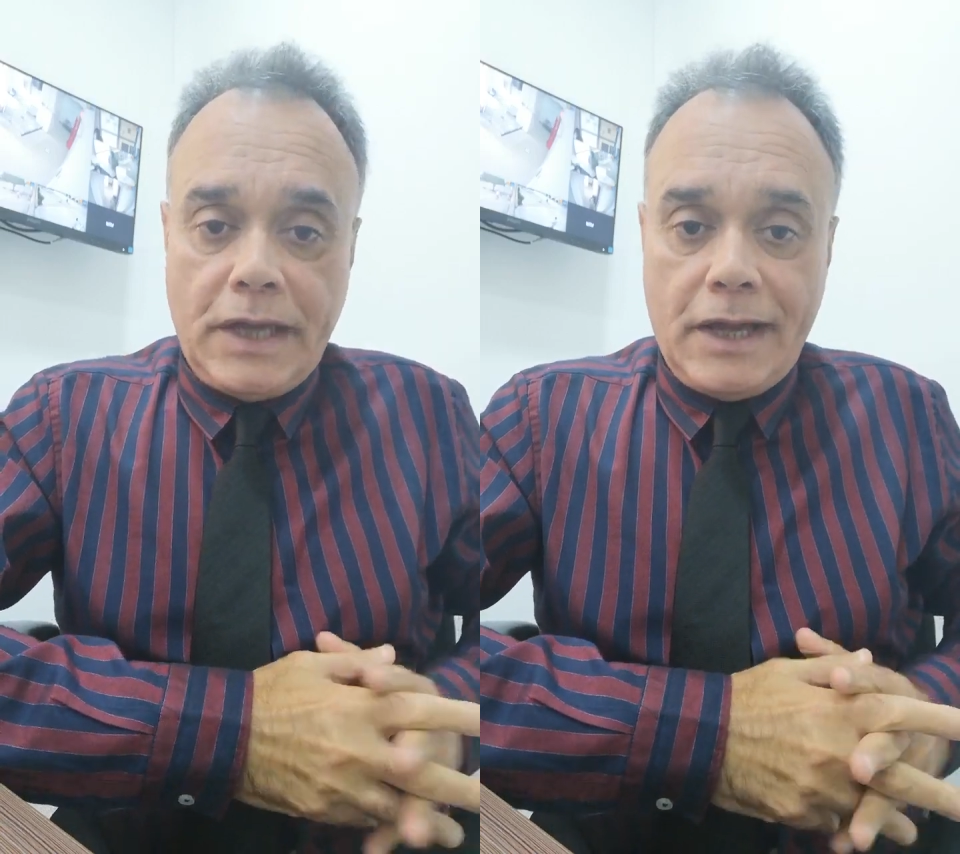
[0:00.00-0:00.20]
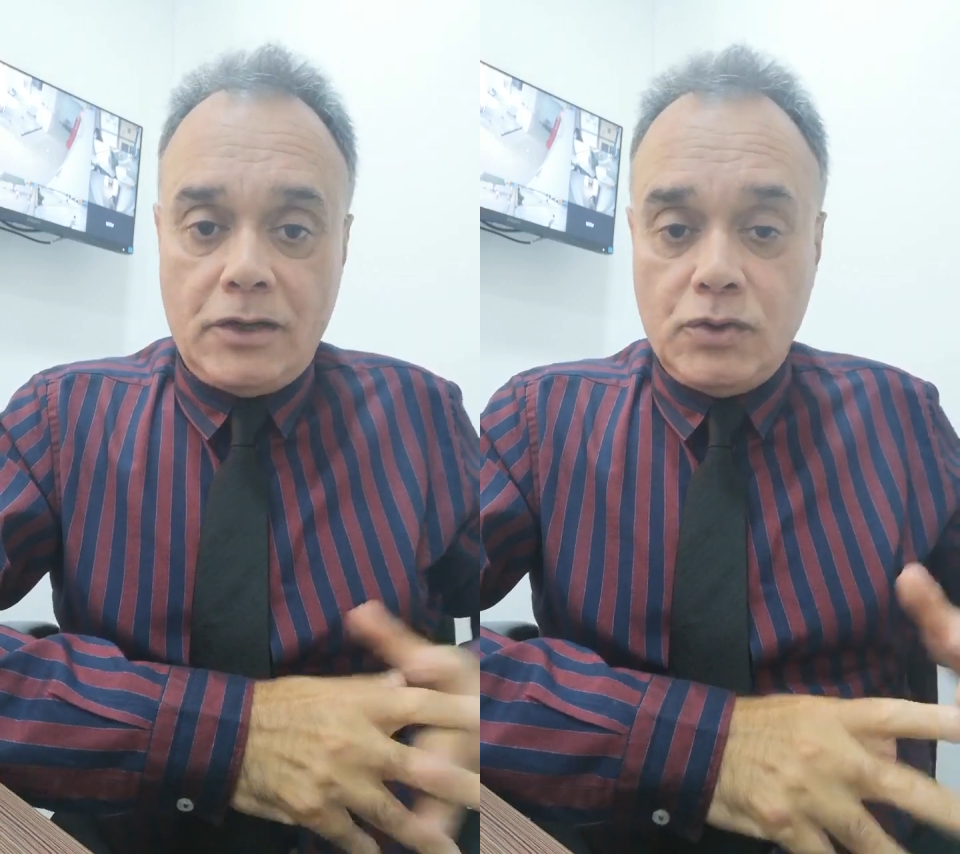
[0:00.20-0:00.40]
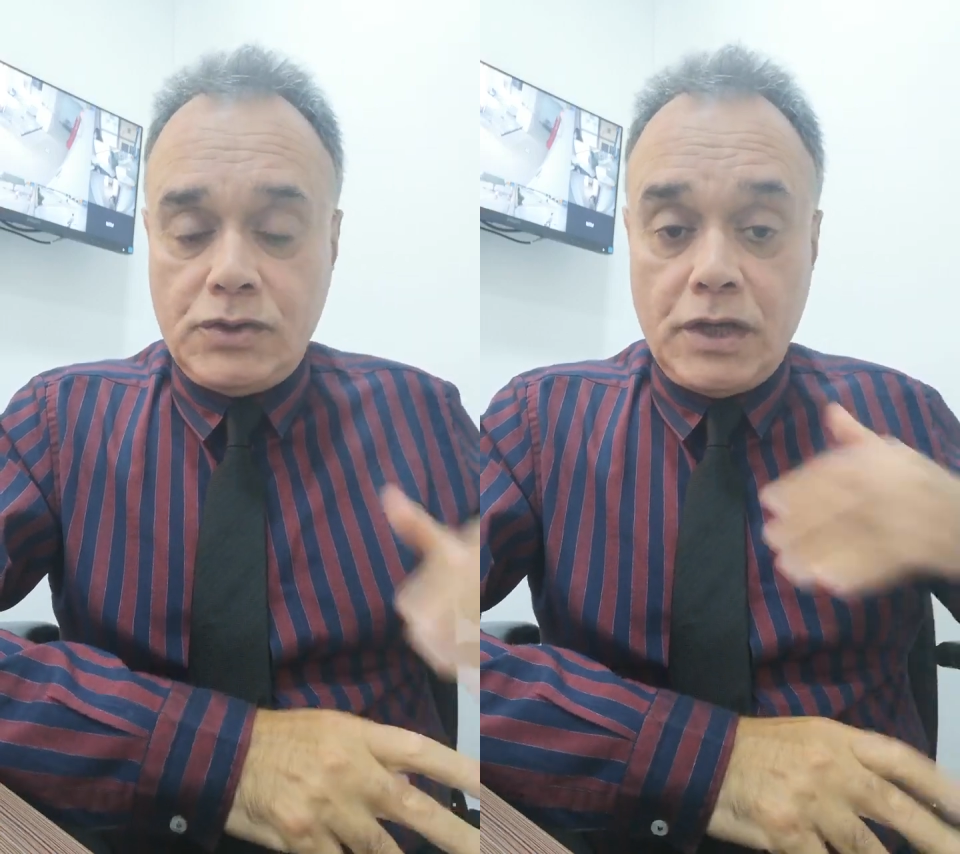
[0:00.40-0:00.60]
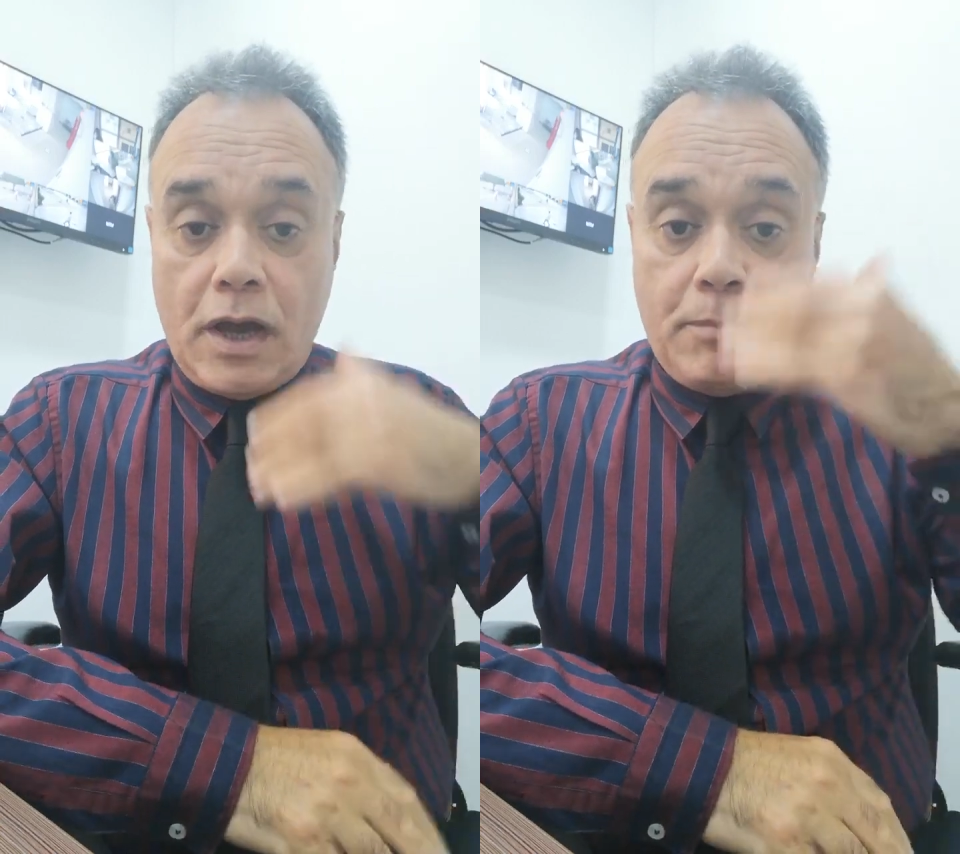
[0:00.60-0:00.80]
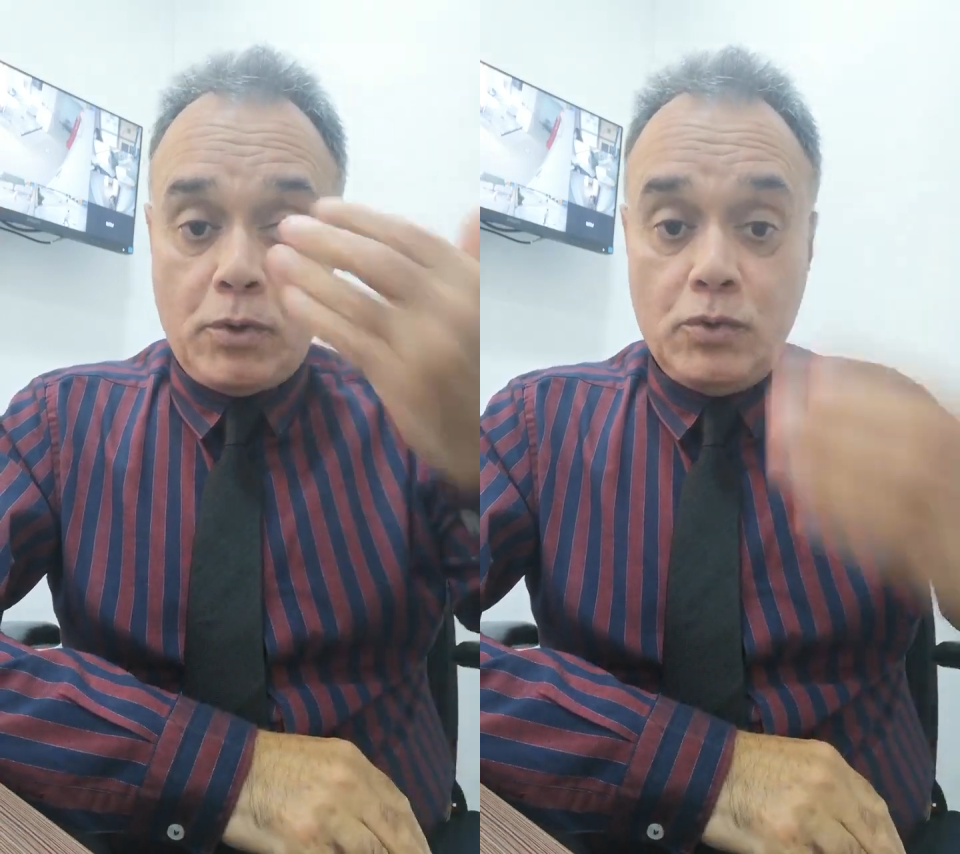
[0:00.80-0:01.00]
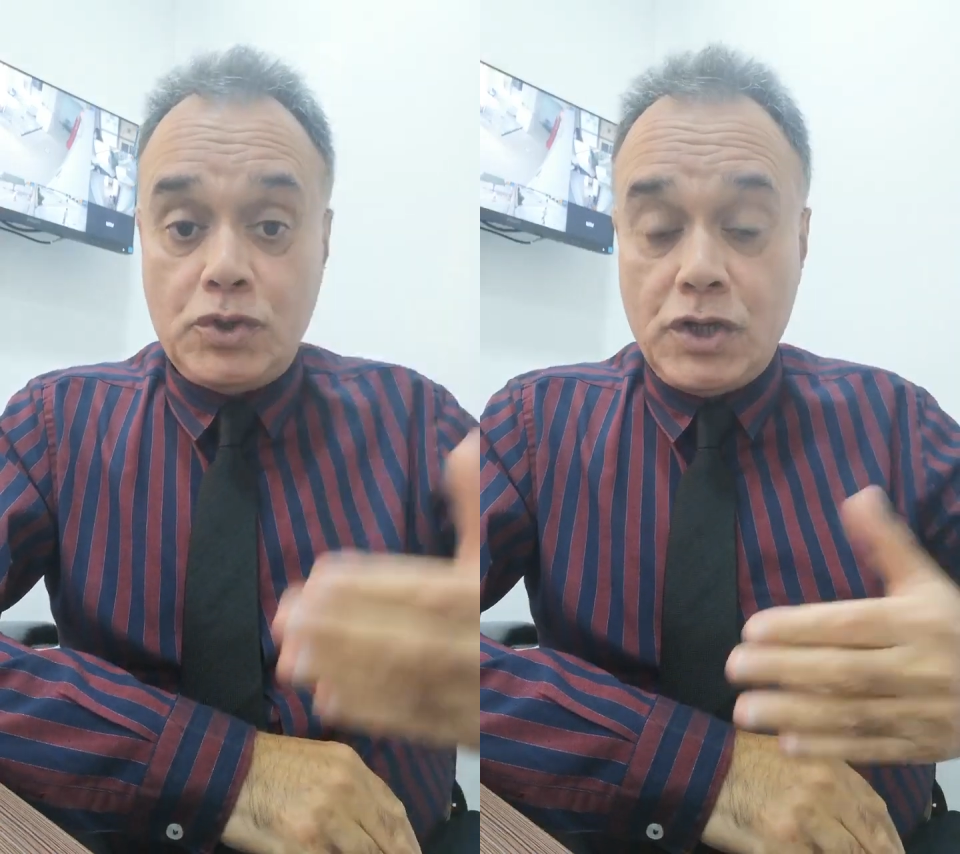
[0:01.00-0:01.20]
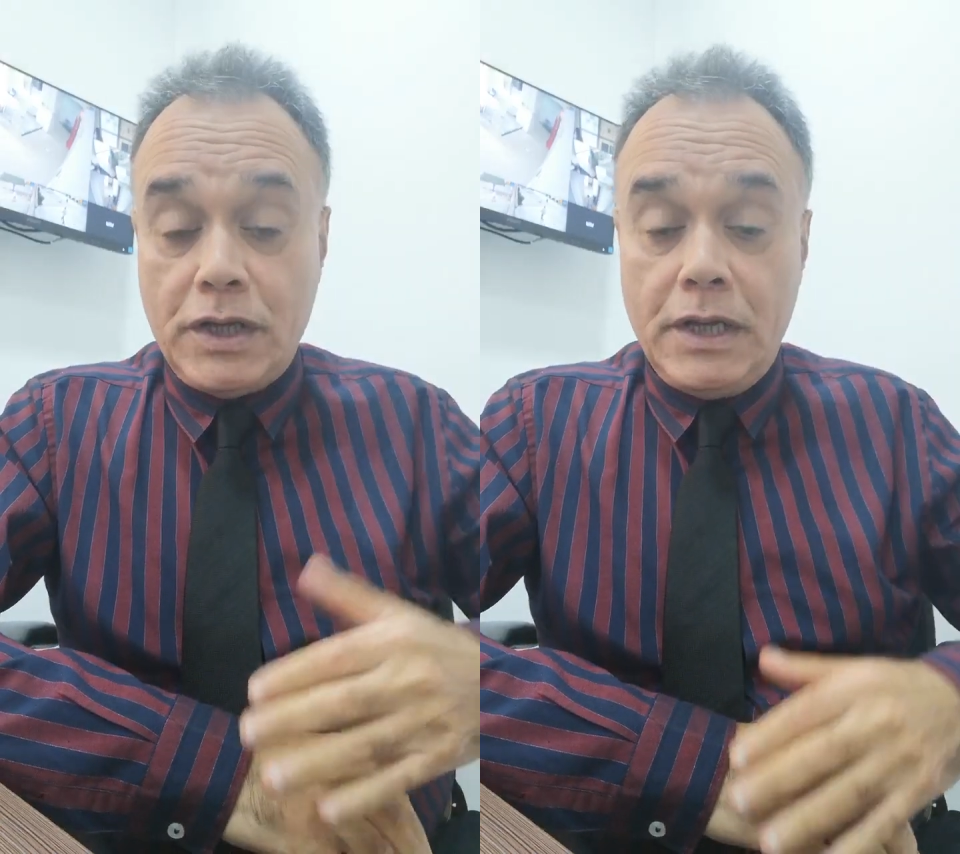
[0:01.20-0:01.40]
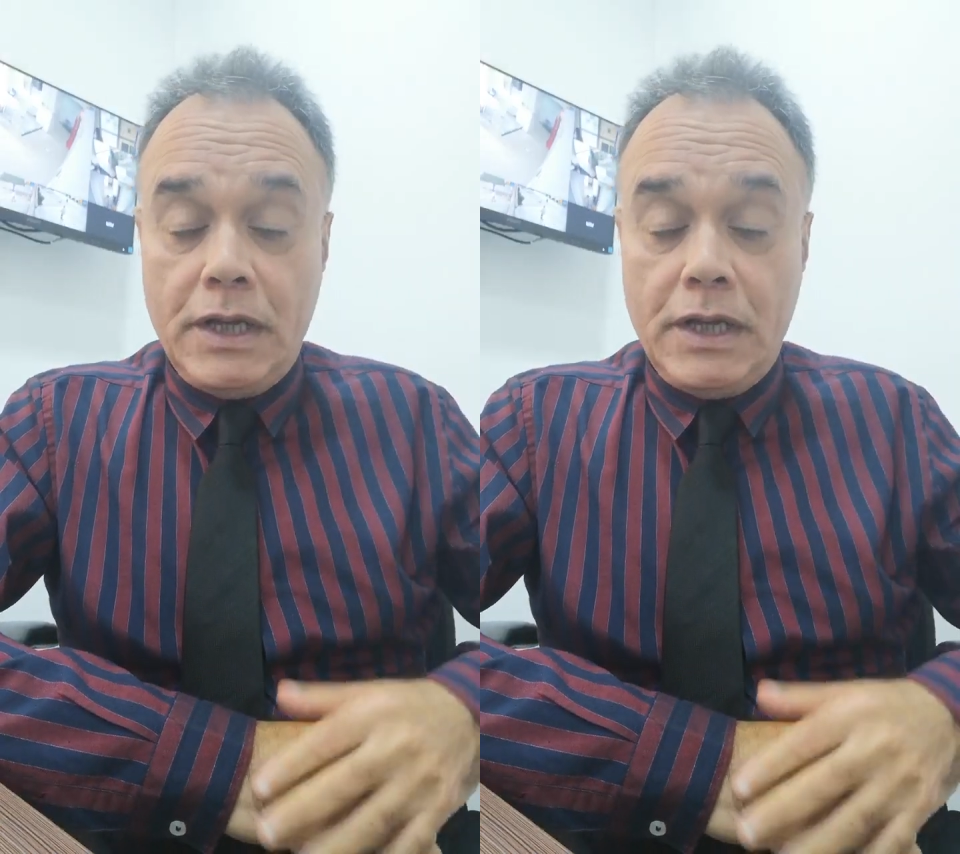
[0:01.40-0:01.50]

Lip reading: diagnostic approach